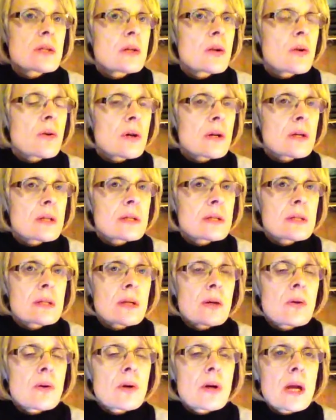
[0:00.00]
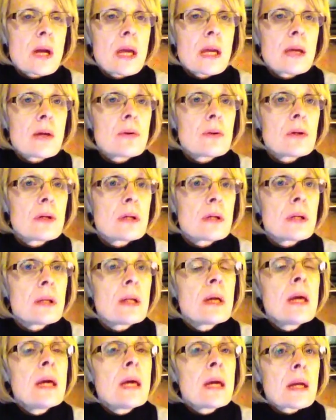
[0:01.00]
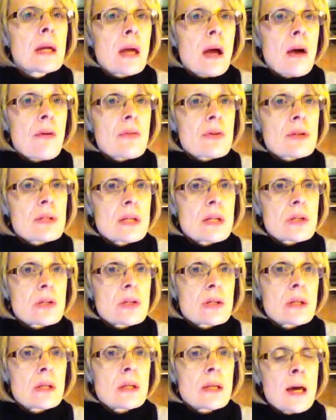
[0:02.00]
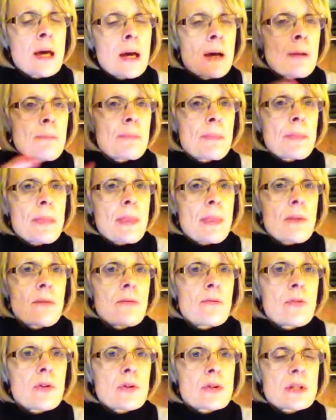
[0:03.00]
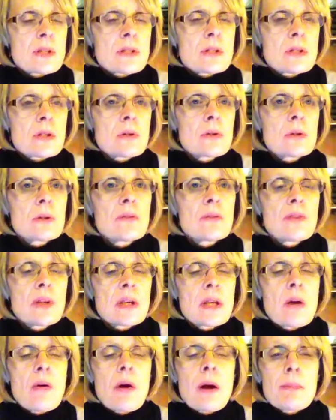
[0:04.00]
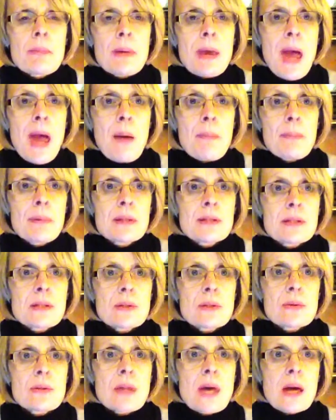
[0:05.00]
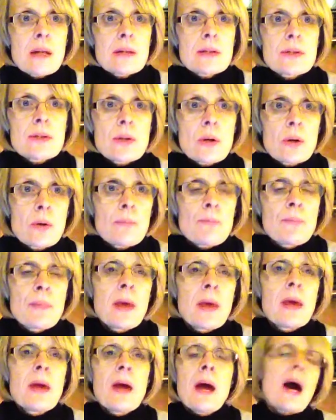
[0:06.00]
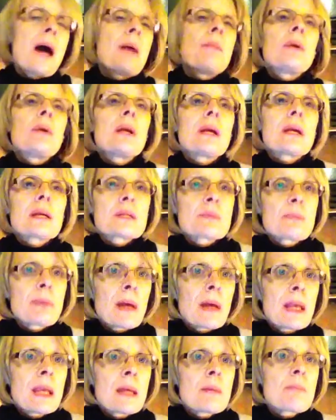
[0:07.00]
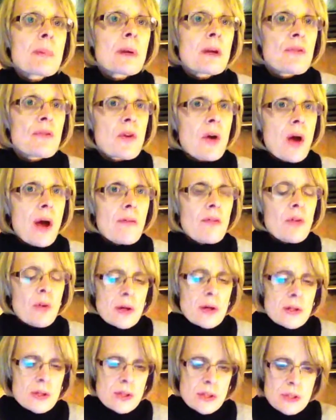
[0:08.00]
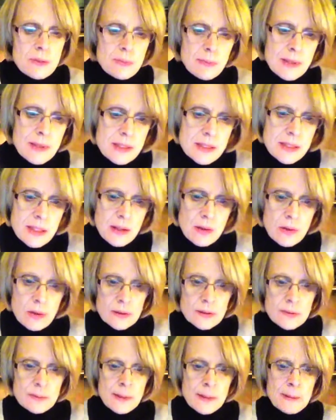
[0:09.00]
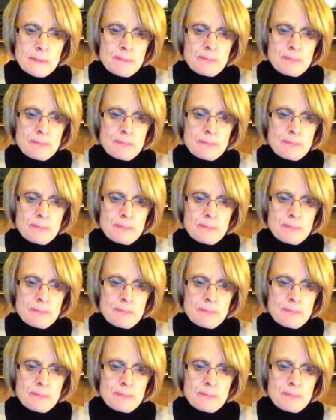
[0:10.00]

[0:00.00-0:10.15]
or a Google conversation versus Google video, I'd be happy to do that. So I'm going to explain it, but if you have questions, please get a hold of me.